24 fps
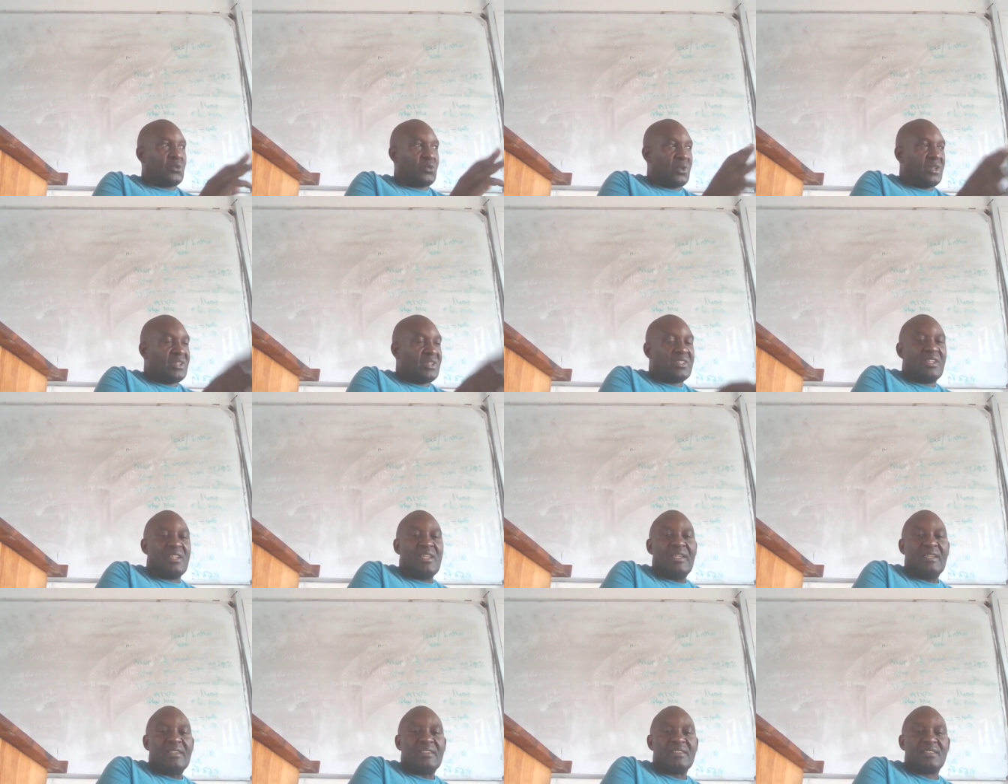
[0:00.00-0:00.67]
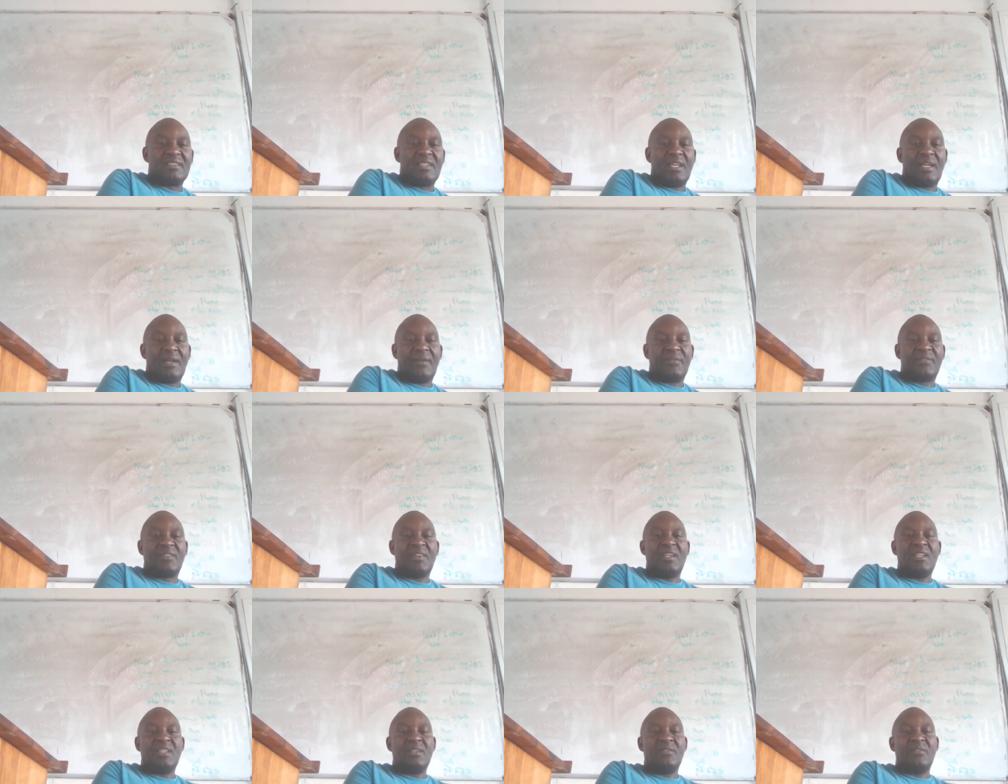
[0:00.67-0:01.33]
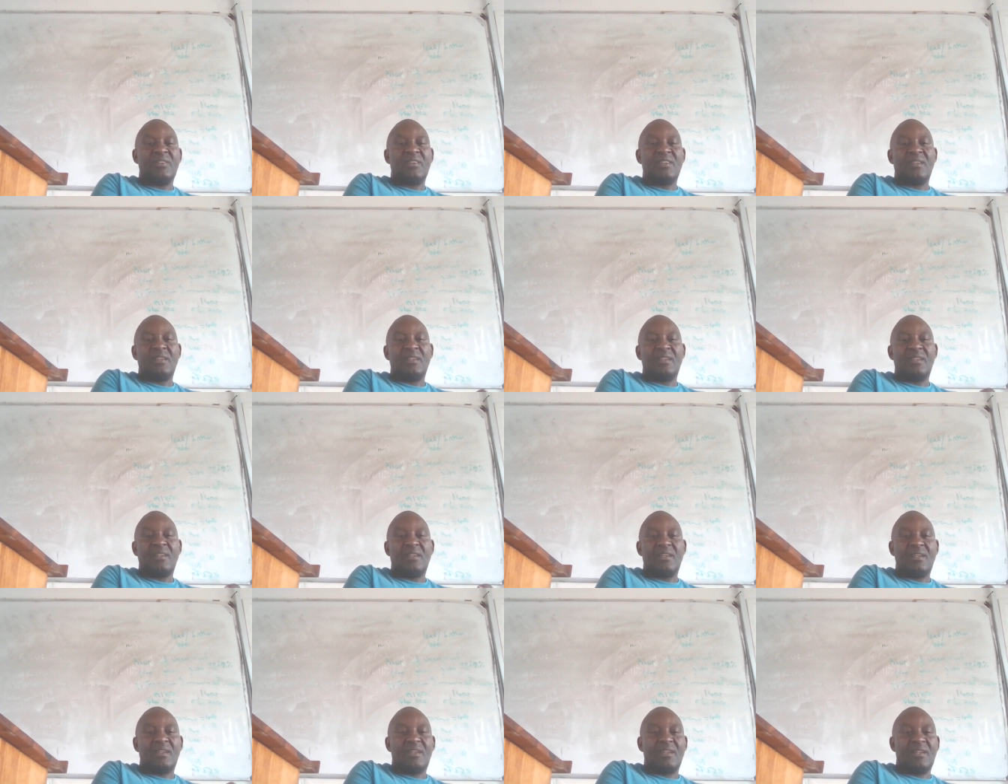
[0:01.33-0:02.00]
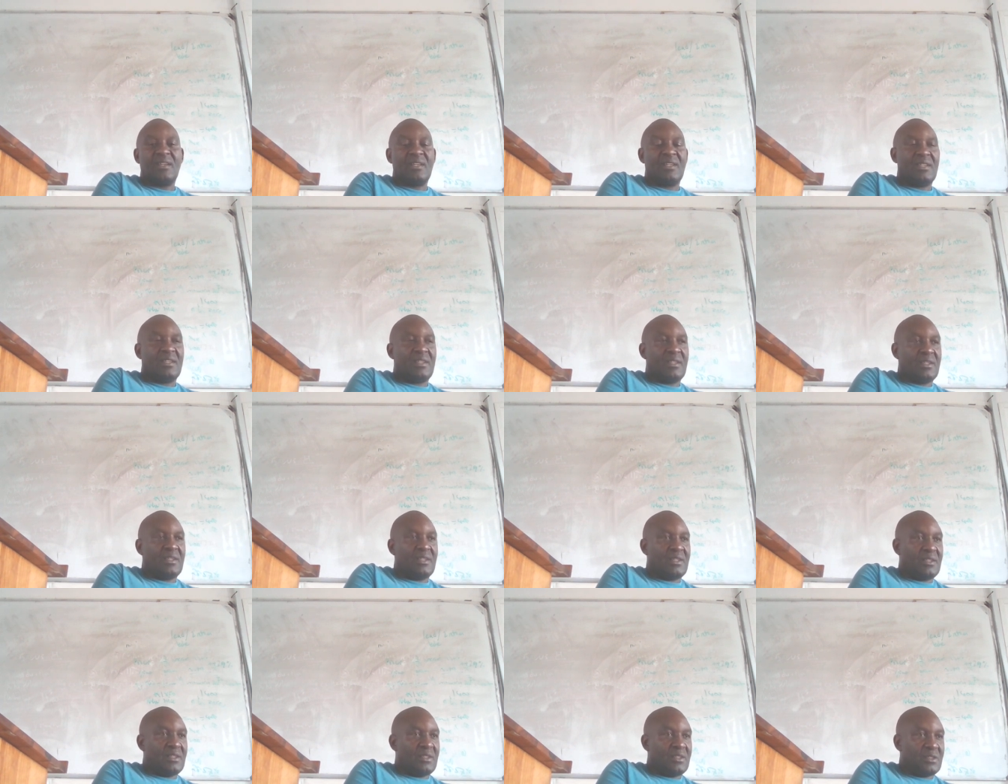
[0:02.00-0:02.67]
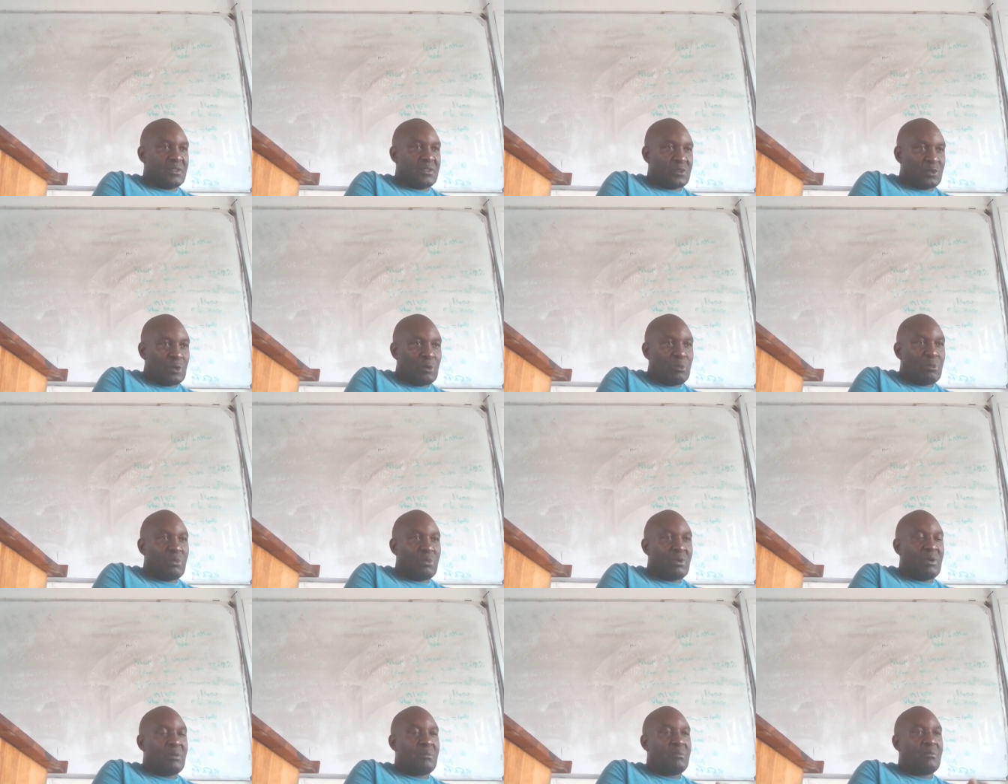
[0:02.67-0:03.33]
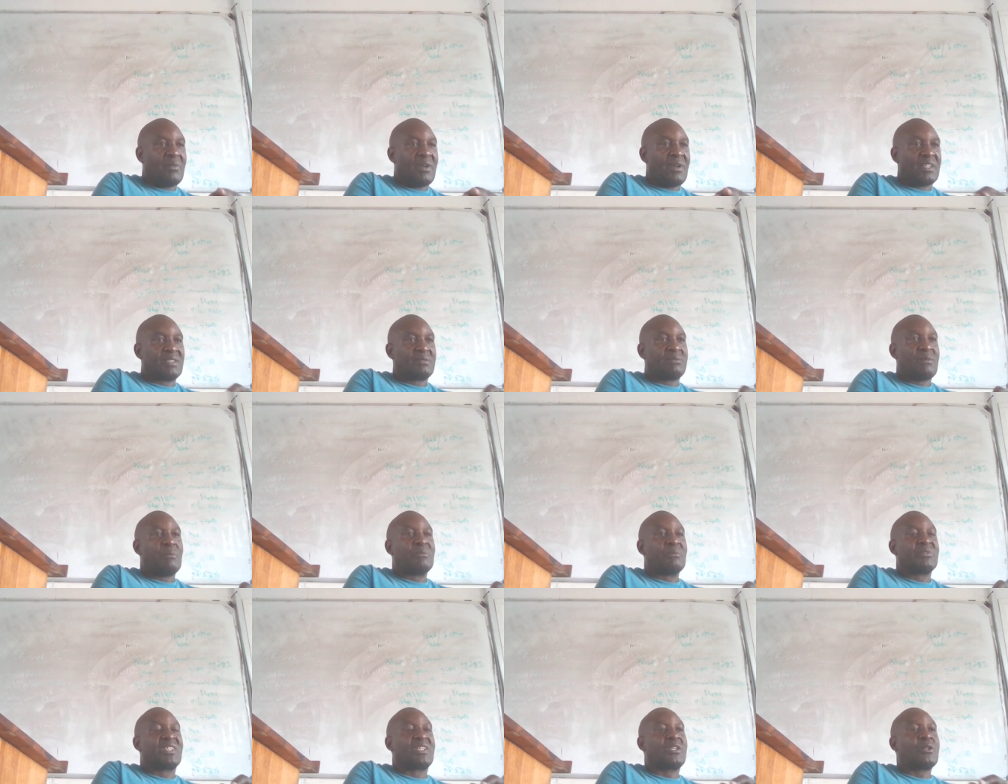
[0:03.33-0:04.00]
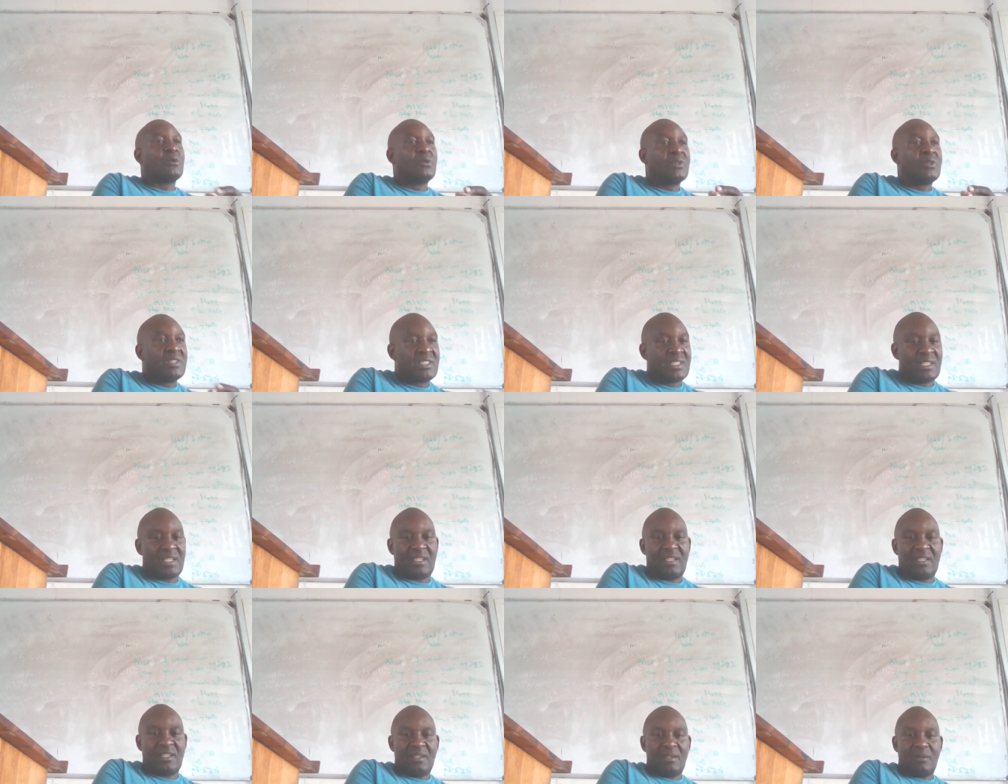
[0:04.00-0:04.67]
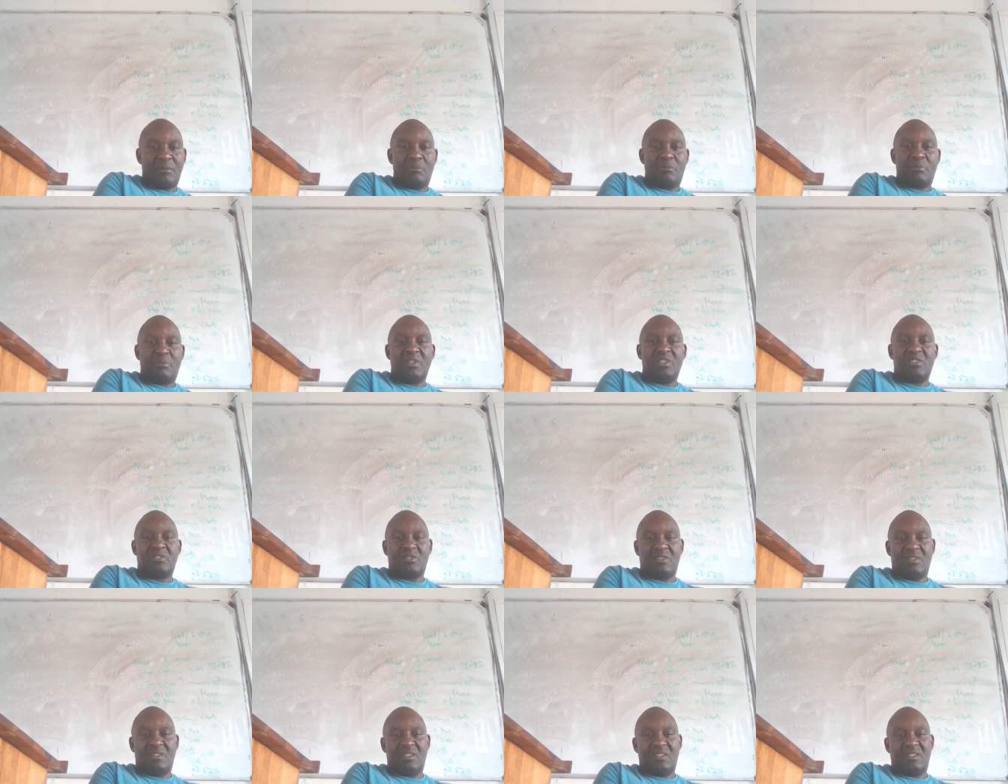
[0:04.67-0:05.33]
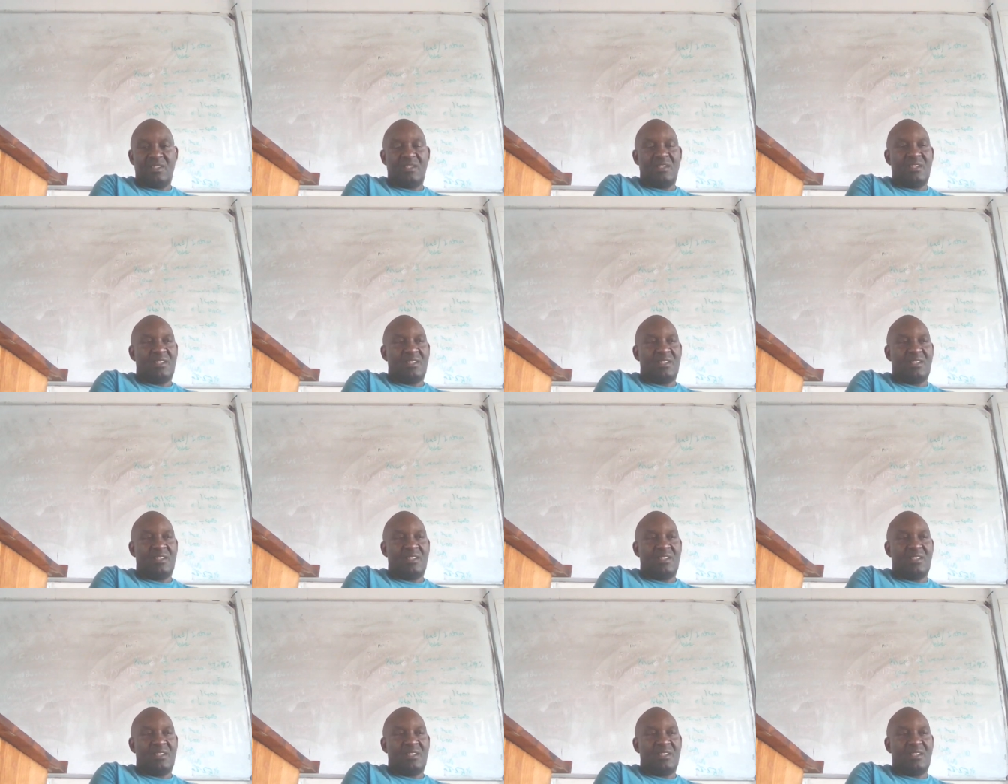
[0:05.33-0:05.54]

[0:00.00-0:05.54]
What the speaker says: 20 years after leaving Zomba maximum security prison,